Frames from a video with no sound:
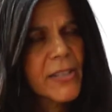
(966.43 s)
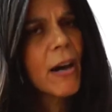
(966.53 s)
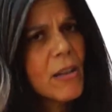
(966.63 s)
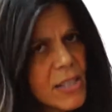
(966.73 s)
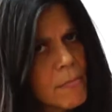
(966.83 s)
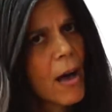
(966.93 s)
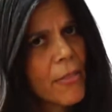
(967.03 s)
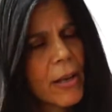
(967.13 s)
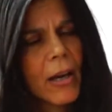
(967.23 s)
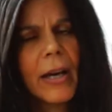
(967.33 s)
I had to ask the
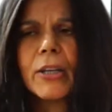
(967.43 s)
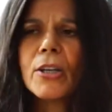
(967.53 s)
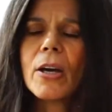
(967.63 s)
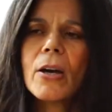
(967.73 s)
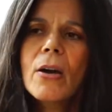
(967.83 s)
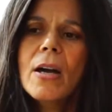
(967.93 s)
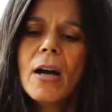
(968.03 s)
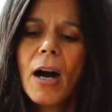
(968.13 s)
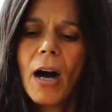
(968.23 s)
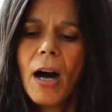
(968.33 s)
mother, like, you know,
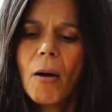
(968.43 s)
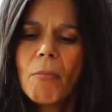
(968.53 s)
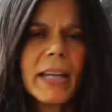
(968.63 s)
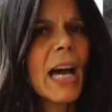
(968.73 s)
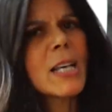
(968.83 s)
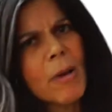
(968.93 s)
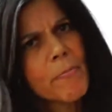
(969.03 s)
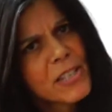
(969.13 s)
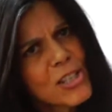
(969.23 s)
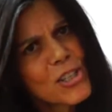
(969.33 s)
like how's
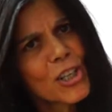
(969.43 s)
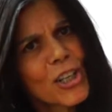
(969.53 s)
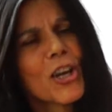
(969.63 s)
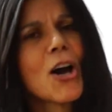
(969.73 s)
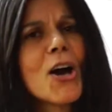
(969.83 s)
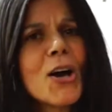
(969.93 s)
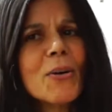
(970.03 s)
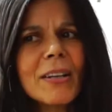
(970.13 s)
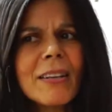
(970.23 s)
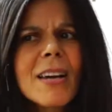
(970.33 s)
my business going to go,